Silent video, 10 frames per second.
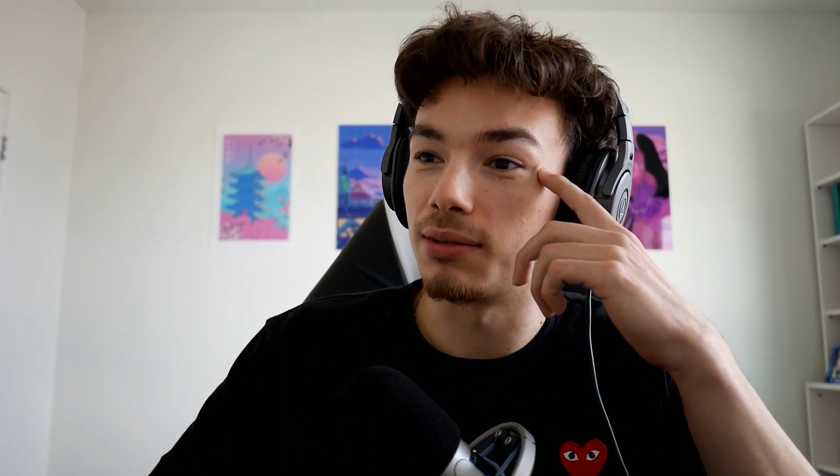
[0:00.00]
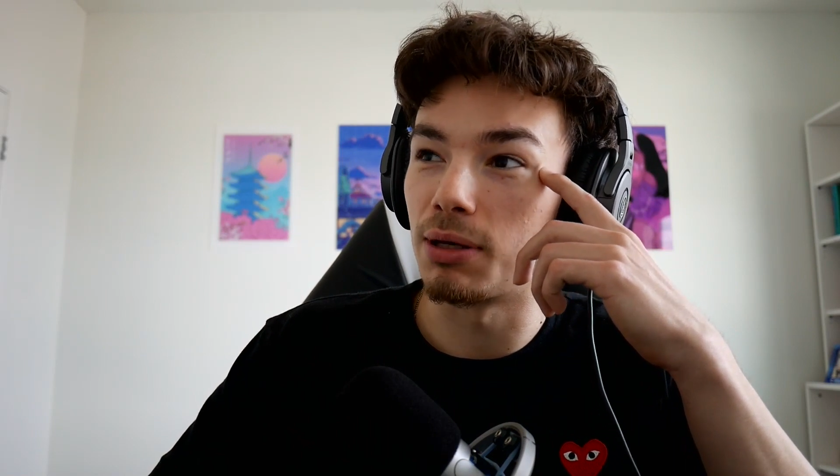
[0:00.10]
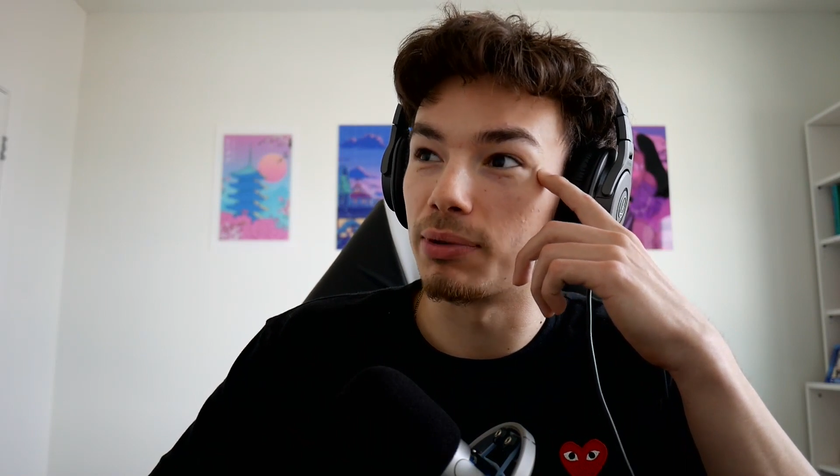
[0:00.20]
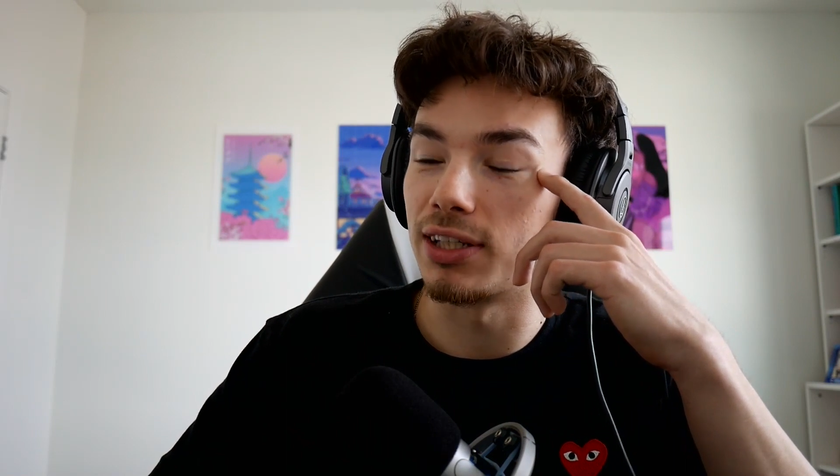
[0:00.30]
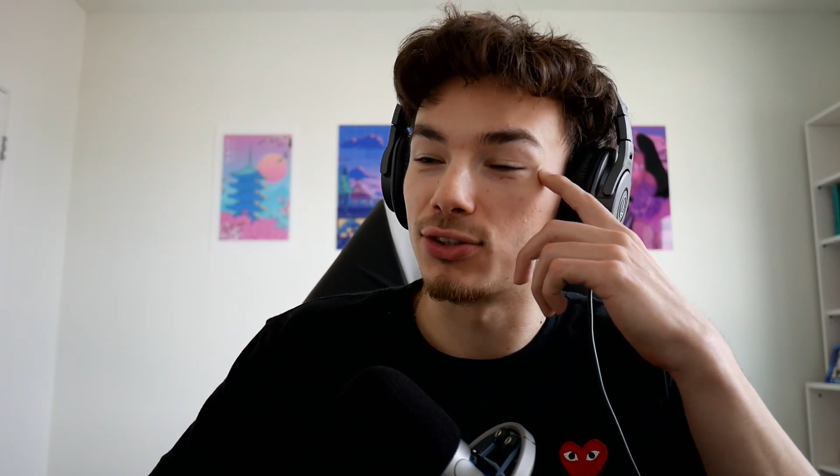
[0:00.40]

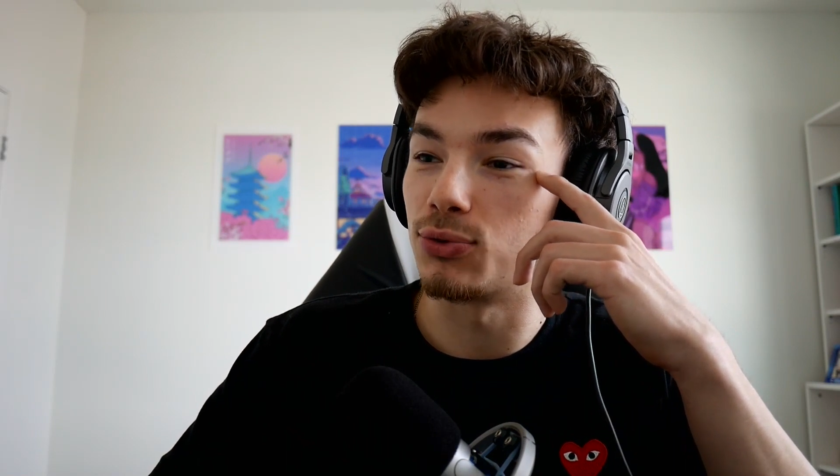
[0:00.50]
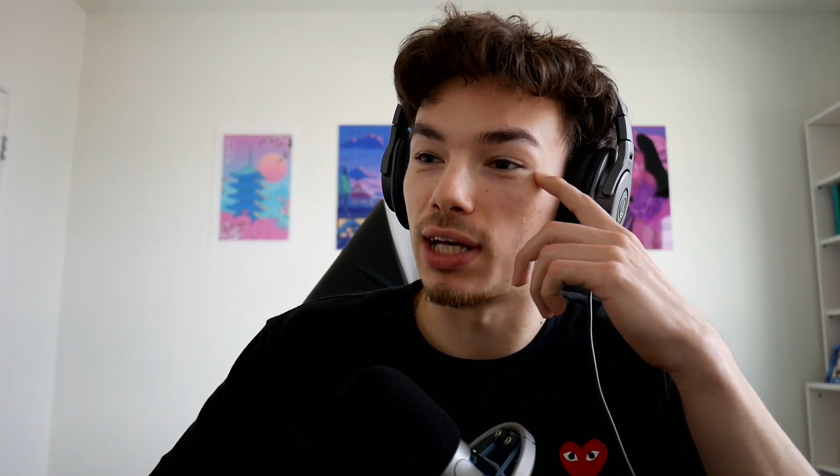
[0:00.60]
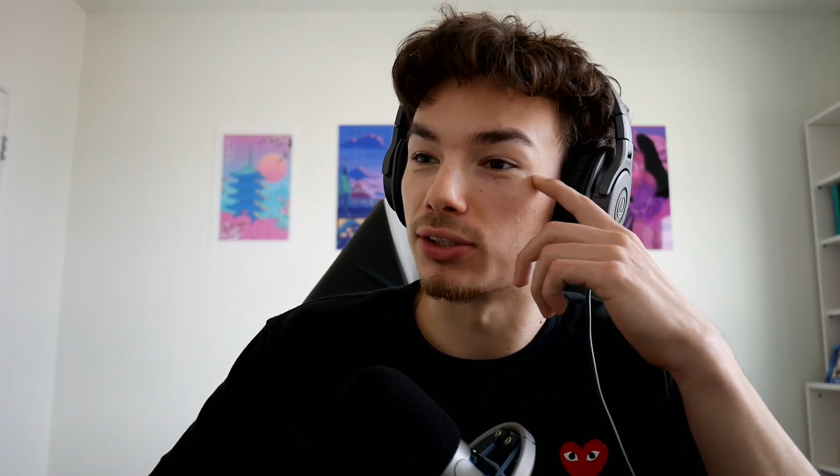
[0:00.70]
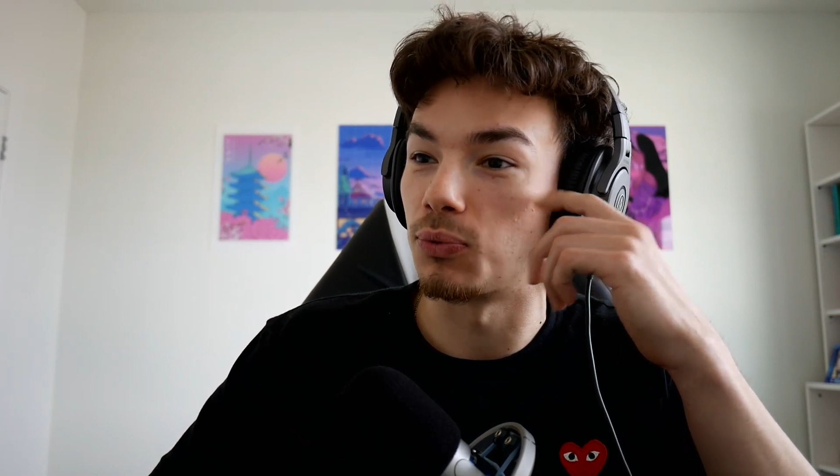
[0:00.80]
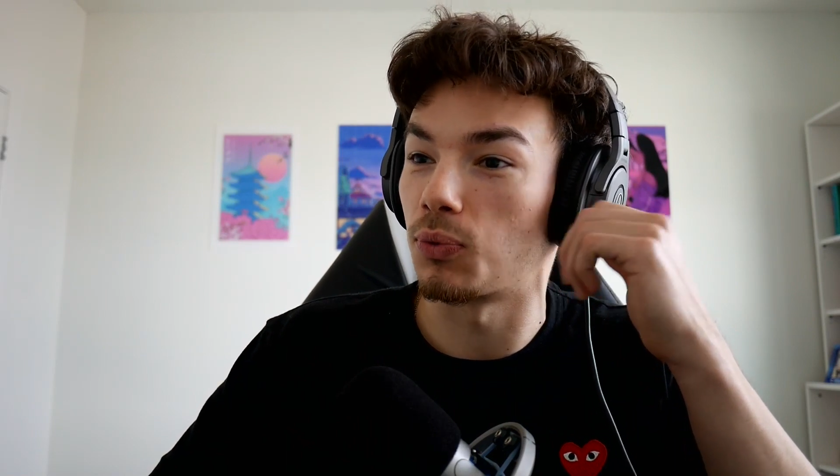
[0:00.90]
maybe like
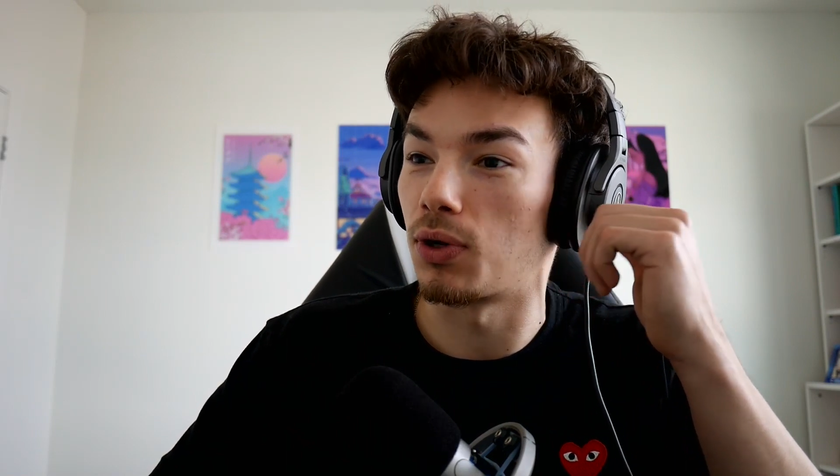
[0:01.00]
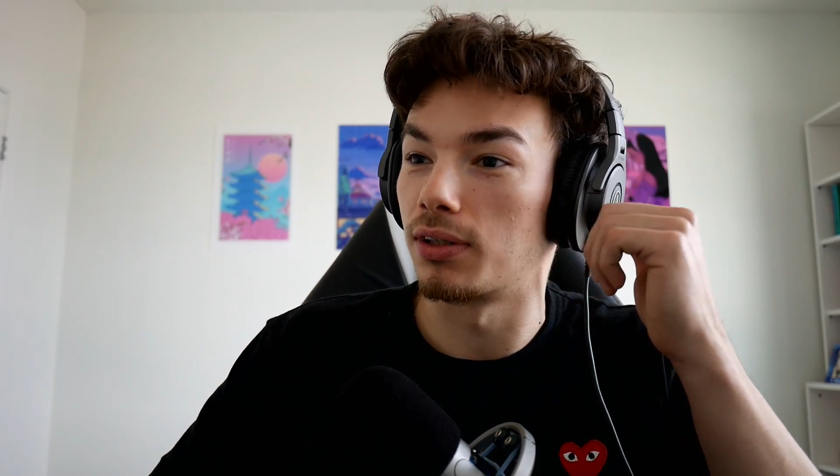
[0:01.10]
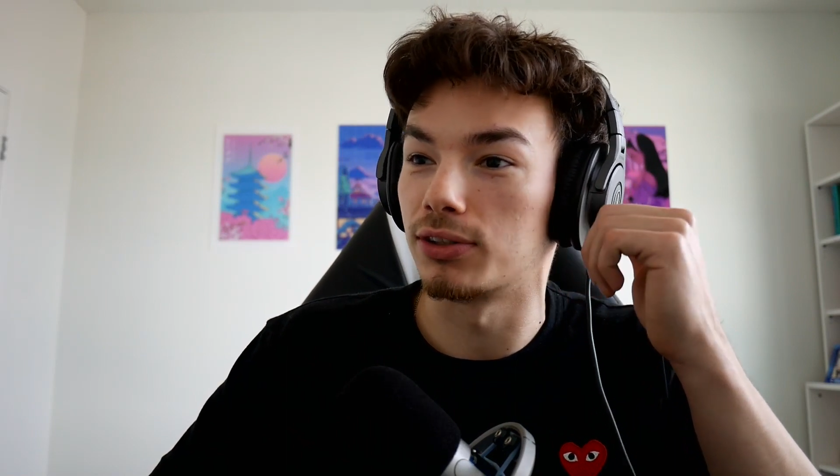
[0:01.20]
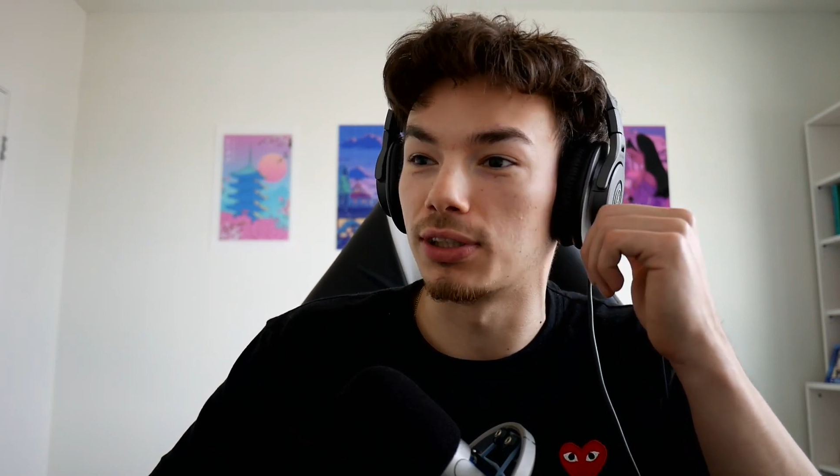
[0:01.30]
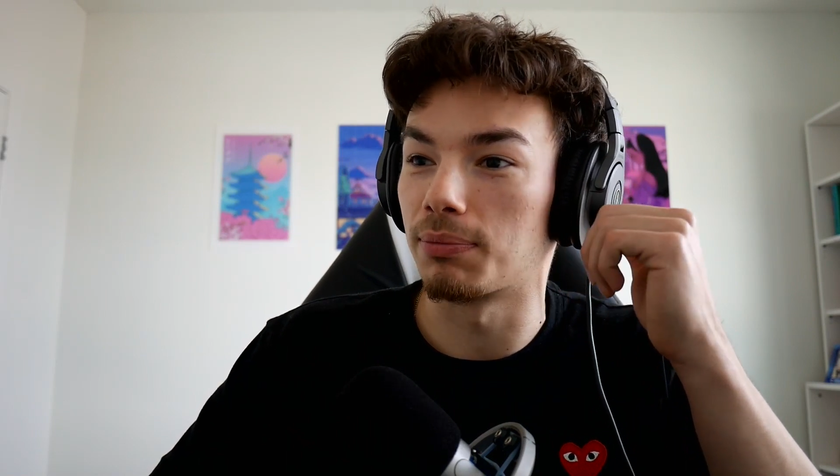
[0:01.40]

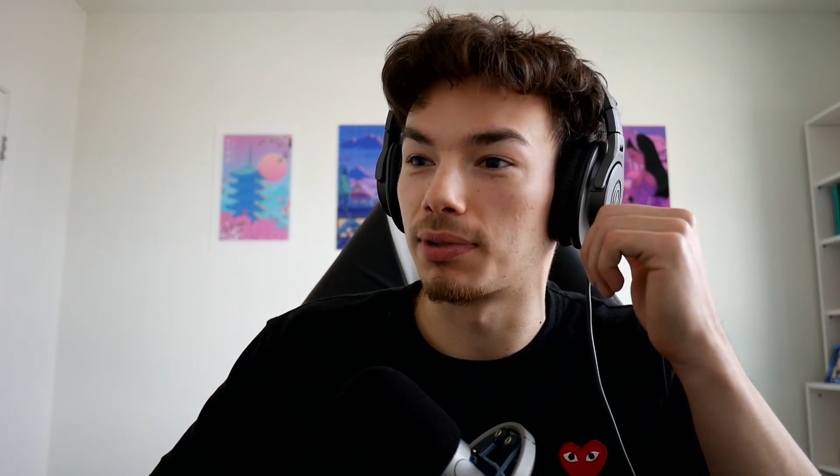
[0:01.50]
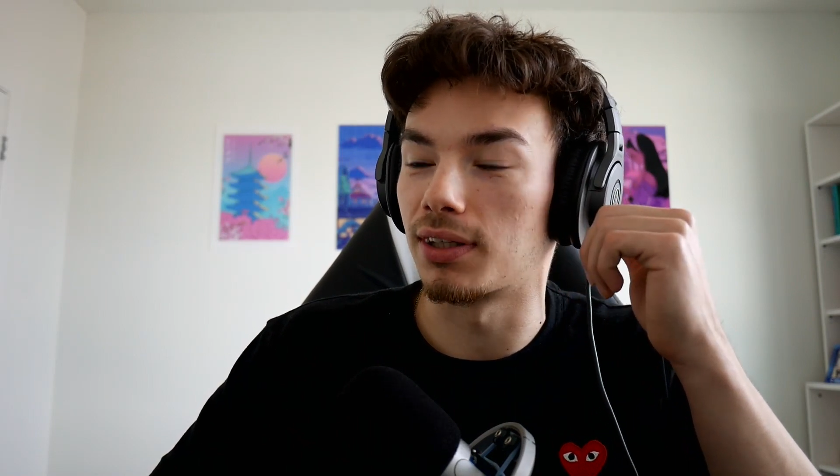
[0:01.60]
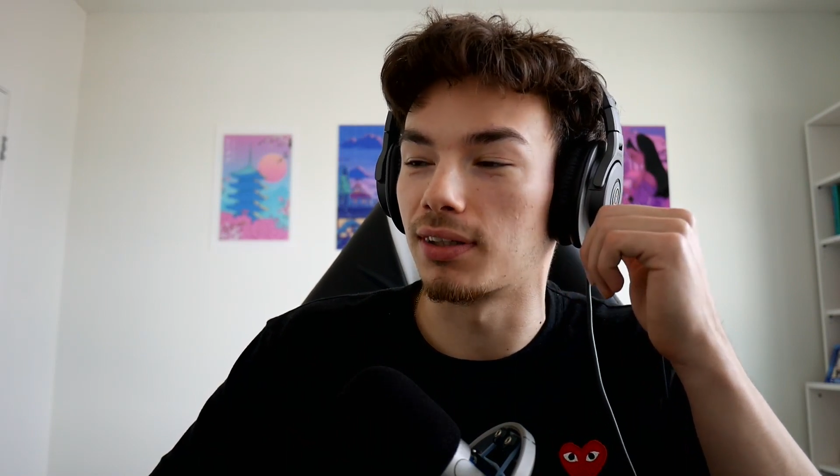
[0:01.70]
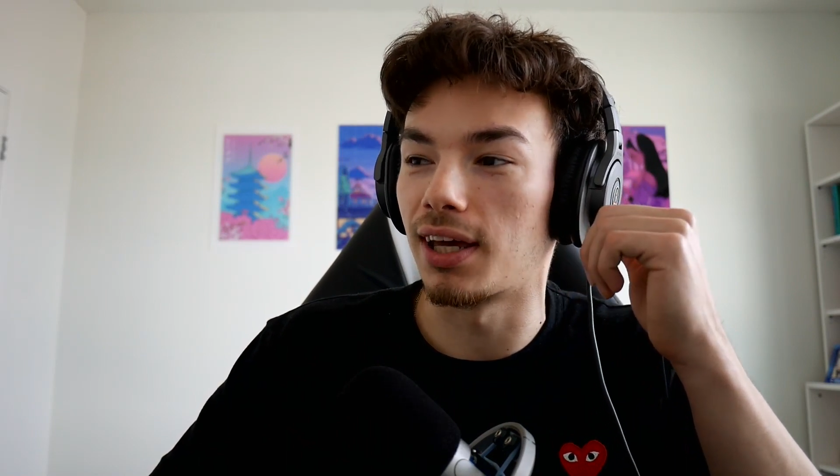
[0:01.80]
2001 or something.